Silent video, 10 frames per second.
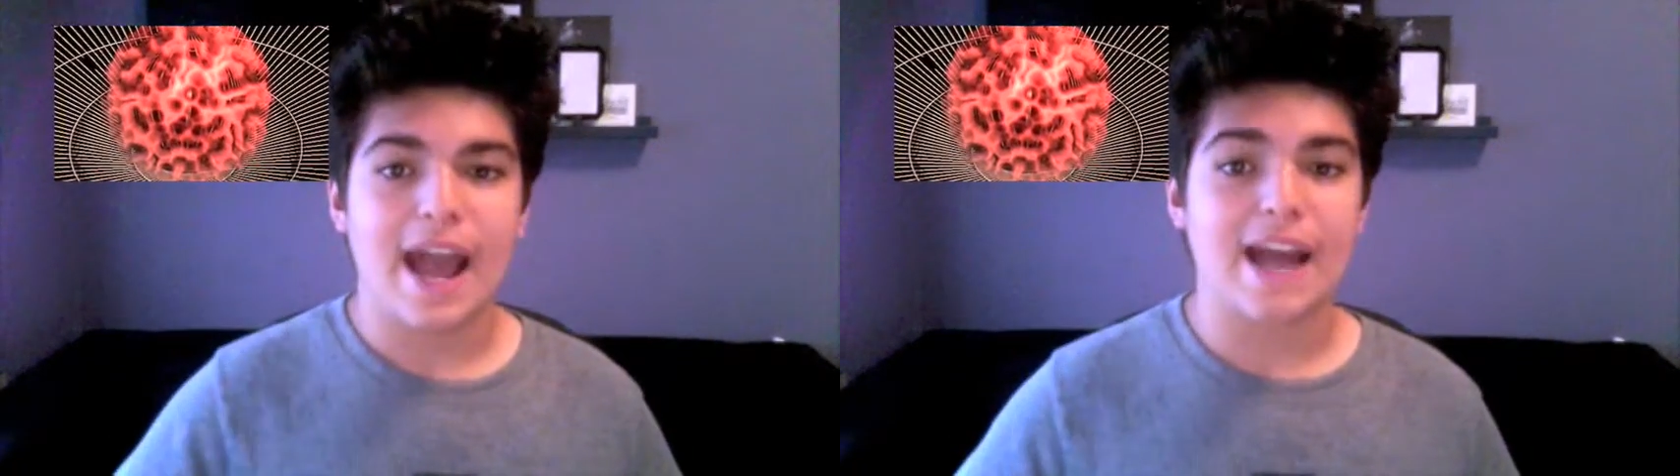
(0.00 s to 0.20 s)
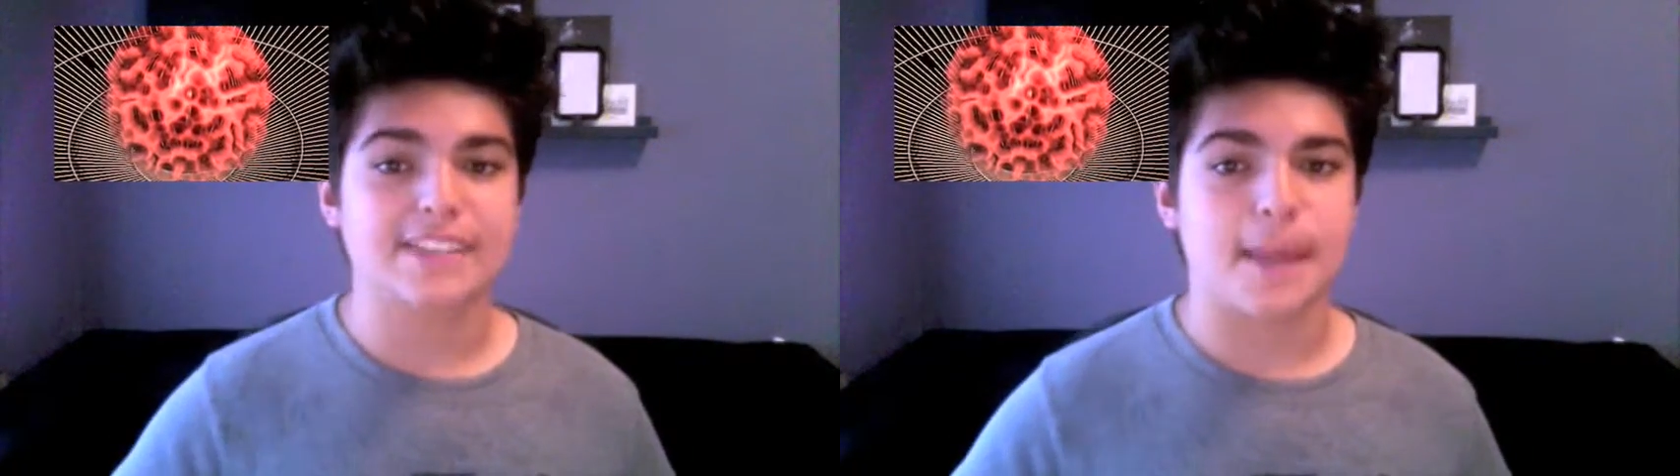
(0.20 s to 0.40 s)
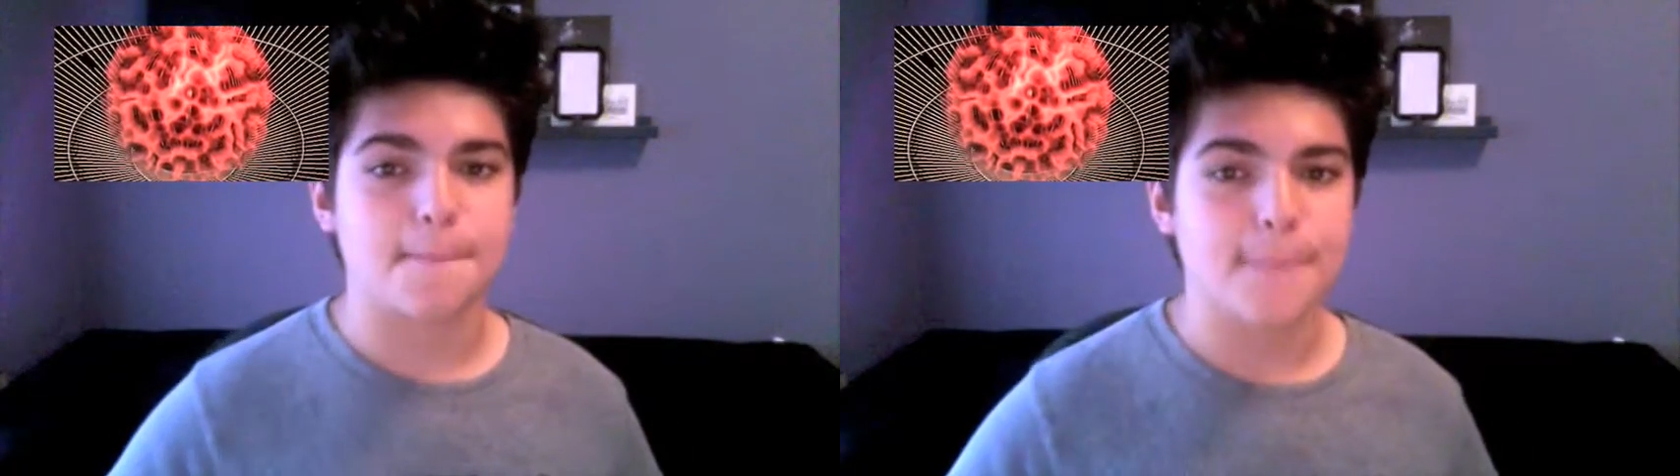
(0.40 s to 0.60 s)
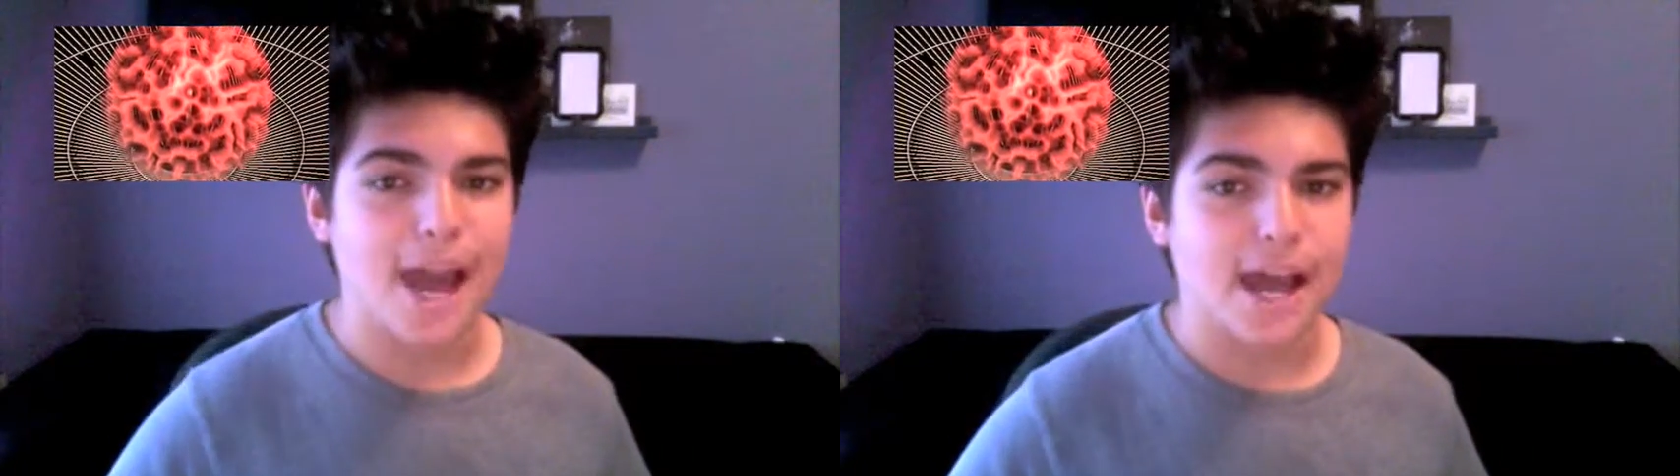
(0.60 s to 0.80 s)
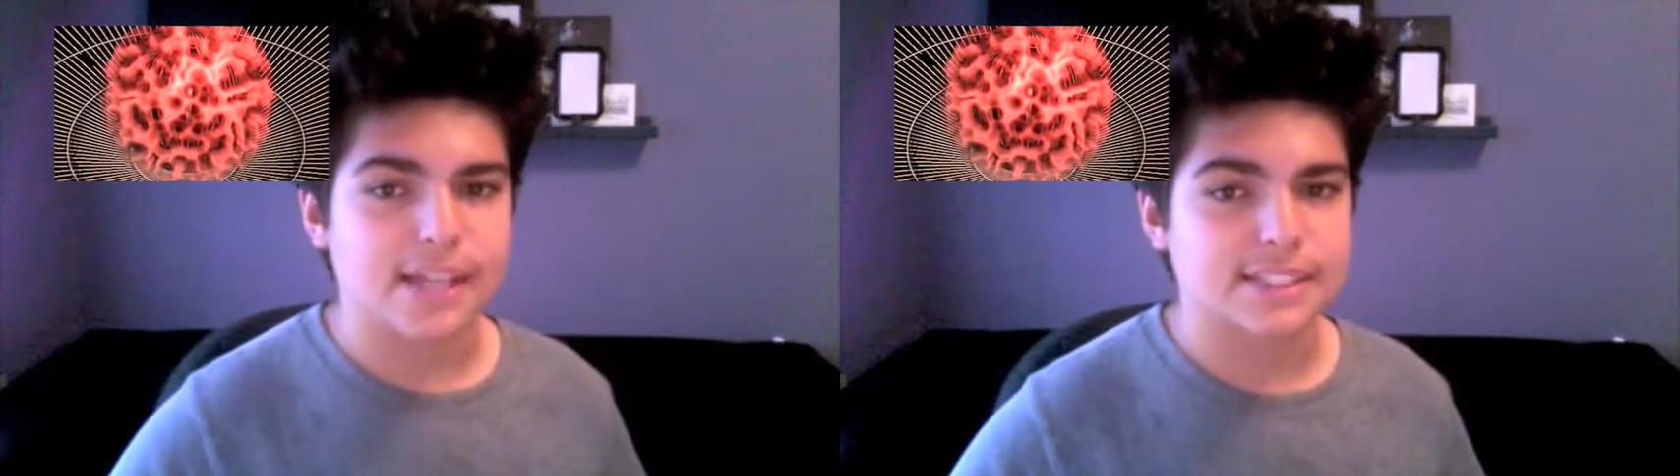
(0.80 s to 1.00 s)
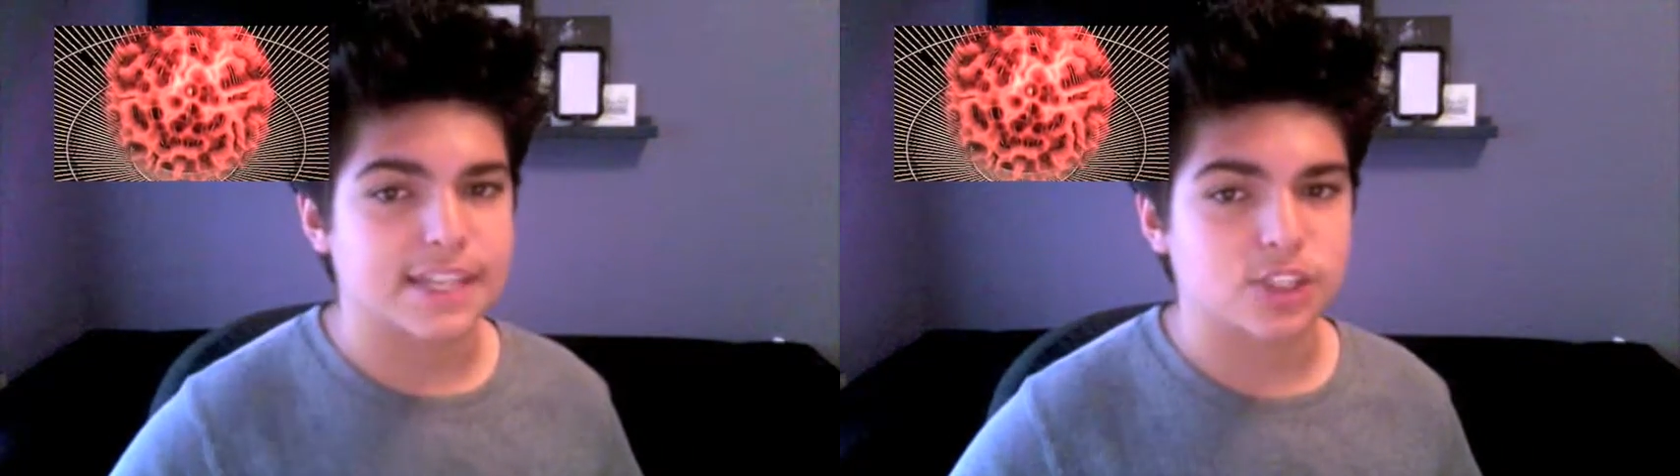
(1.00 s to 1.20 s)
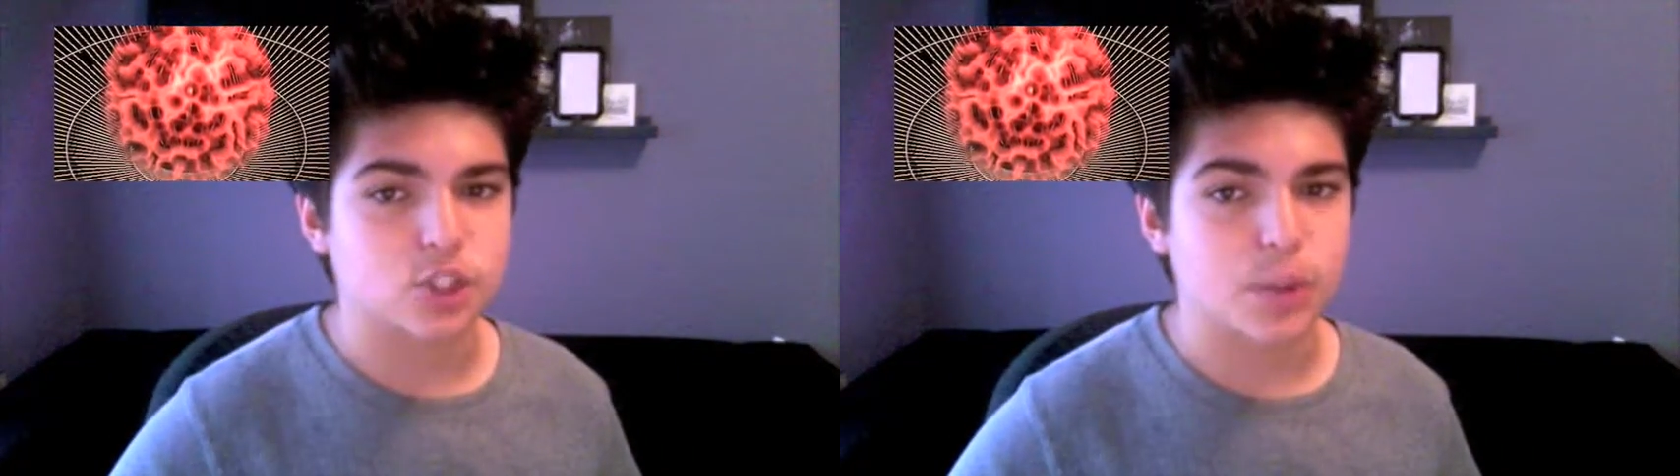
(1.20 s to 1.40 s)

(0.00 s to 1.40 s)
has a mass that is